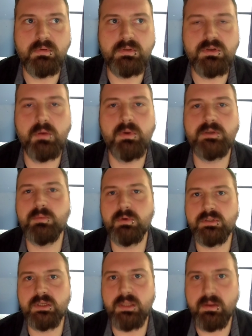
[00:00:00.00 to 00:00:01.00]
so much
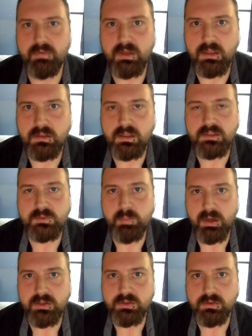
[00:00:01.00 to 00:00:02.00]
more significant and
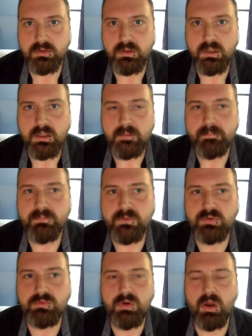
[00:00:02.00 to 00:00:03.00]
special
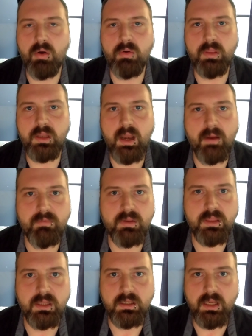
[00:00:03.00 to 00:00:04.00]
to know that
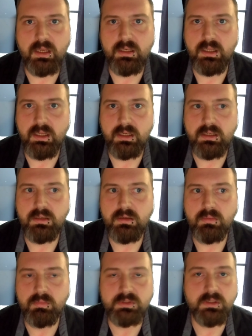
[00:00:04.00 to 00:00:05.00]
everything they did
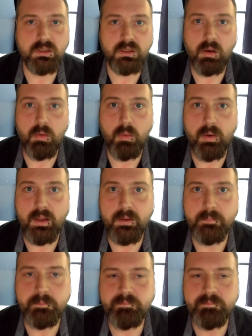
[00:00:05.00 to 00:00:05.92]
was going to go away.